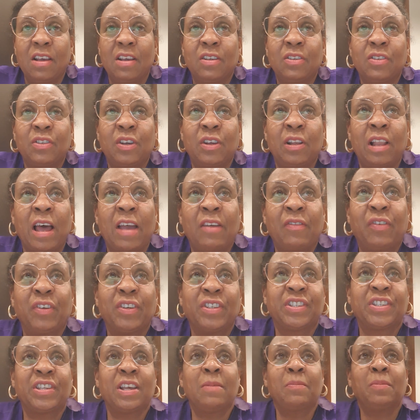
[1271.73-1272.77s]
So like for
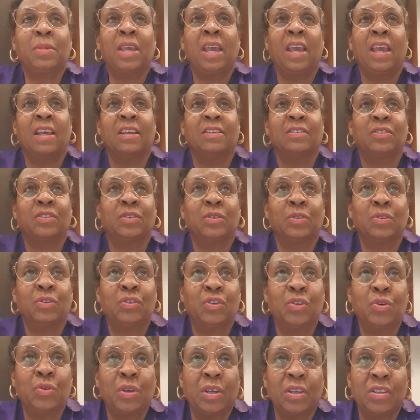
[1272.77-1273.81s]
some
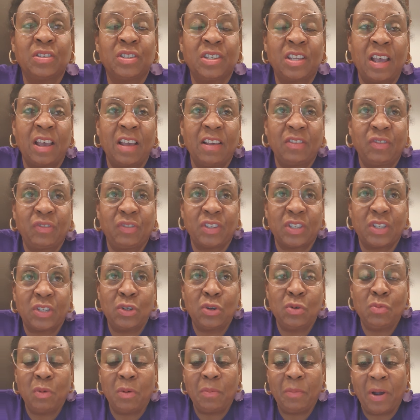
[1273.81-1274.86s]
cancers, you can test for
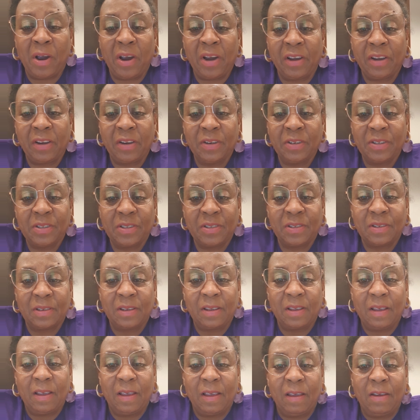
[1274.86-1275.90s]
tumor markers,
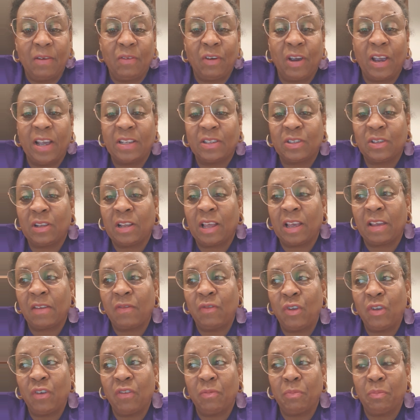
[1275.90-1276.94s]
right? So like if
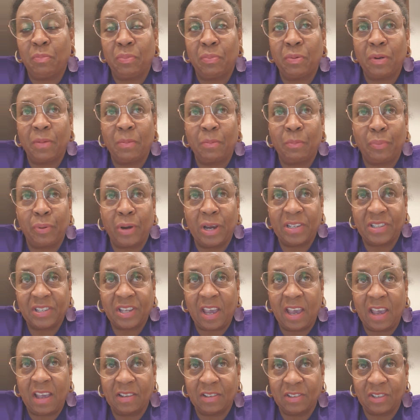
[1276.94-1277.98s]
you have breast
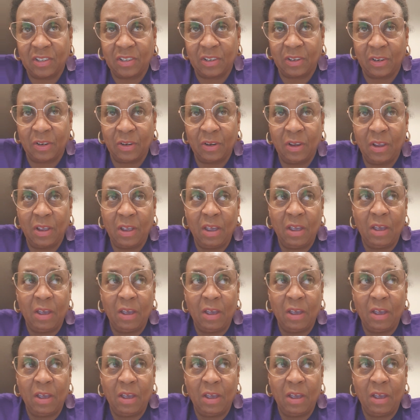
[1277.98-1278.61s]
cancer